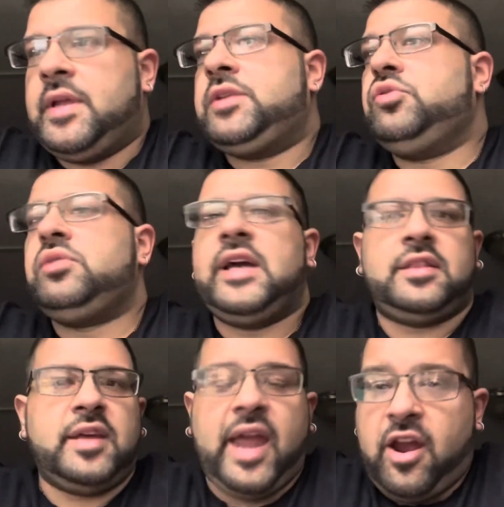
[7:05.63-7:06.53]
I do
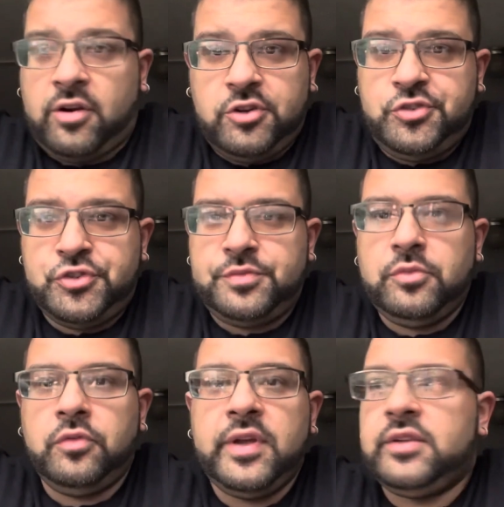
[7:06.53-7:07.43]
like the characters in this
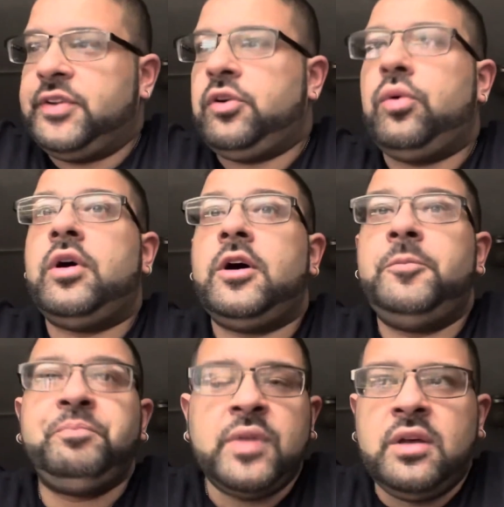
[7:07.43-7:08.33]
movie. You
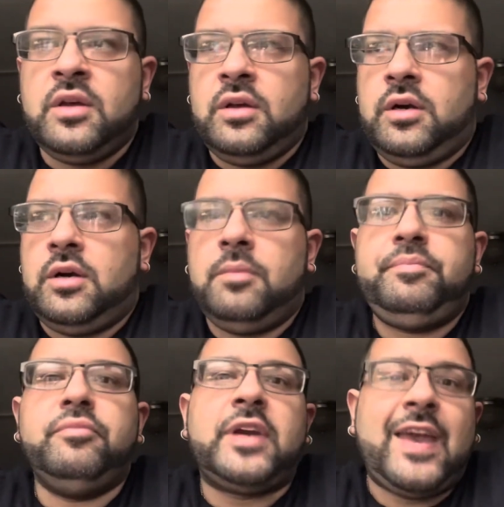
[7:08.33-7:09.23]
know,
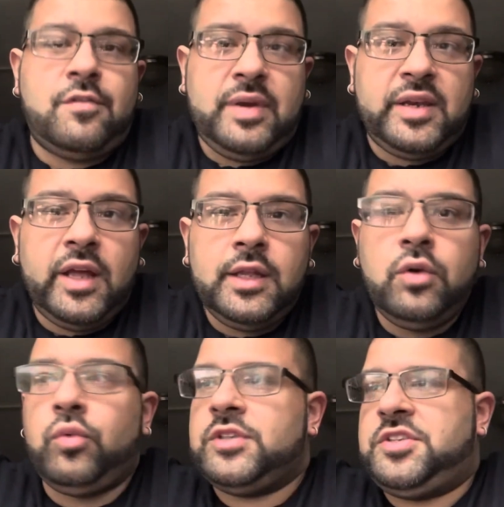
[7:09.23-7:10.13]
Kevin
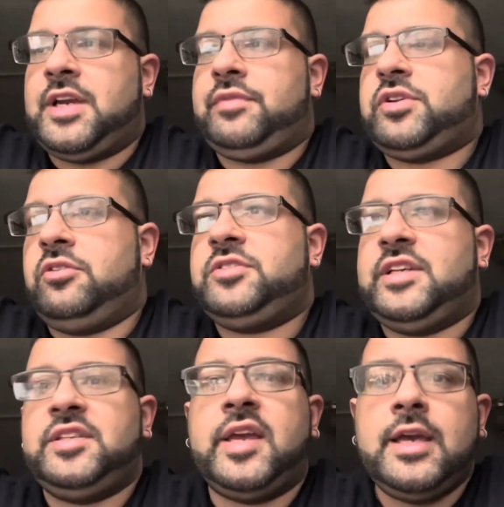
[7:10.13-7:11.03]
McNeely once again returns
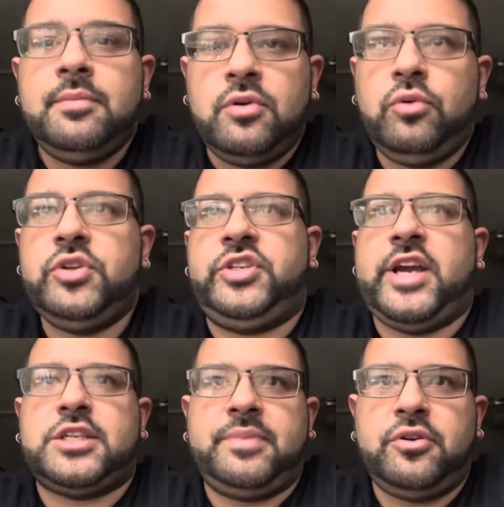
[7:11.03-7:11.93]
as Gibb, who is
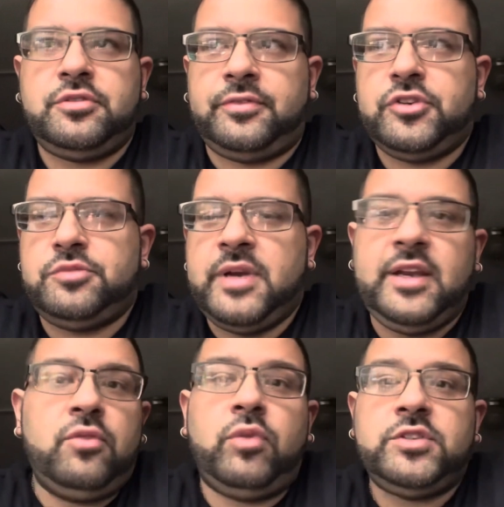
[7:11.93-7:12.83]
Jack Sparrow's first
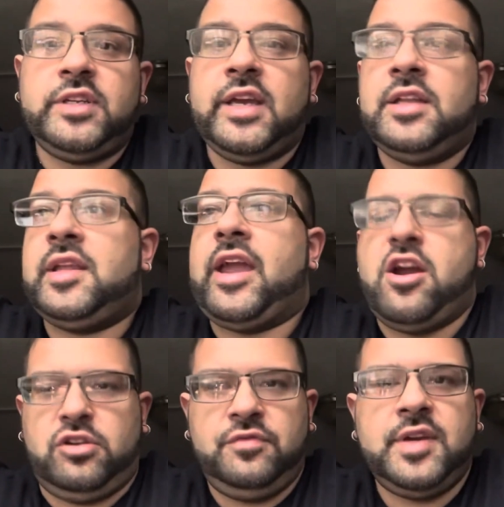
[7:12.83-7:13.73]
mate, and once again the
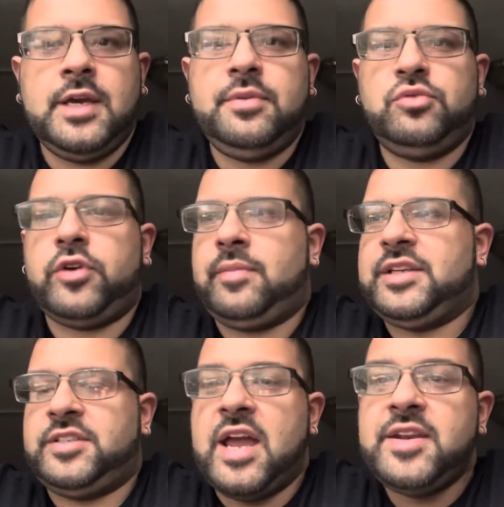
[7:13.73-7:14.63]
character of Gibb is one of my
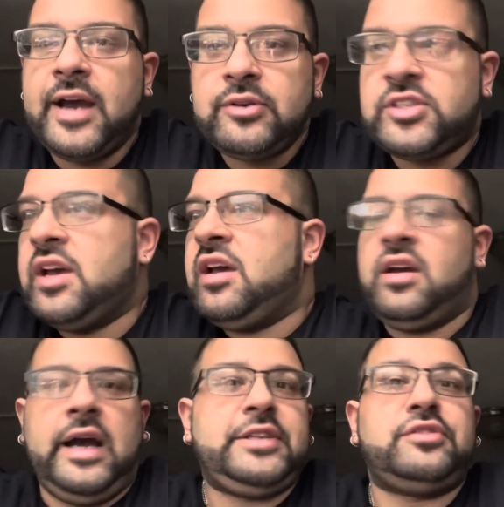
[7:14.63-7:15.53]
standouts.
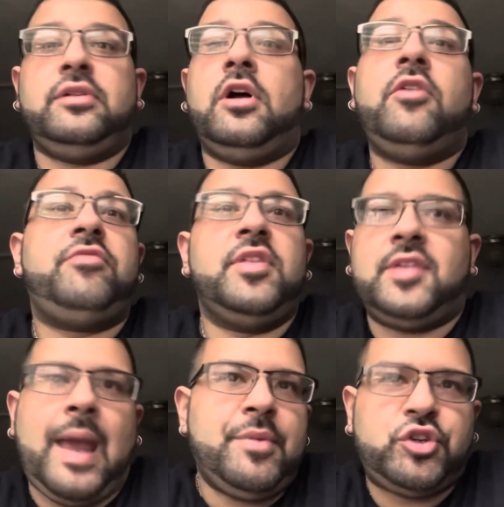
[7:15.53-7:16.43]
I just love
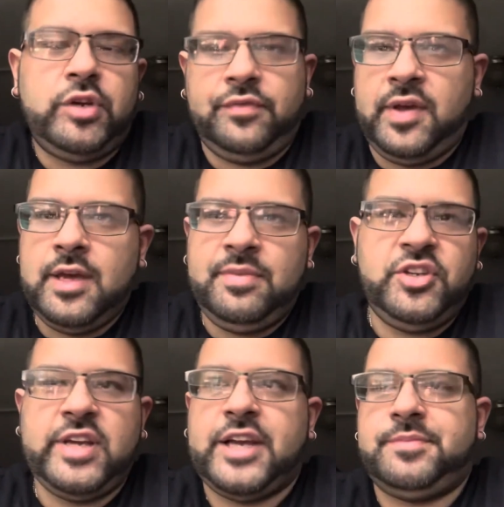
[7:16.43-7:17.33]
the chemistry of Gibb
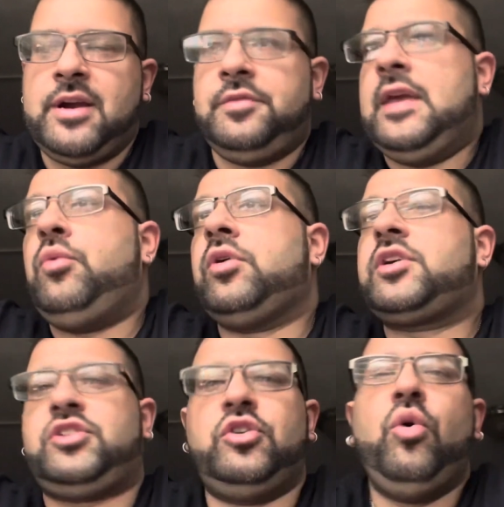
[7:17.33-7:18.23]
and Jack Sparrow. They
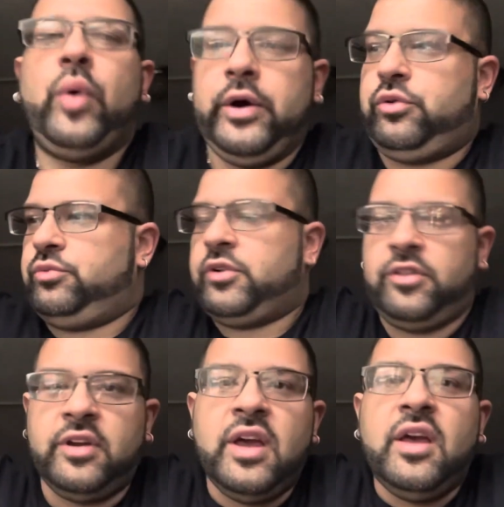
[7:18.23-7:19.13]
work so well with one another.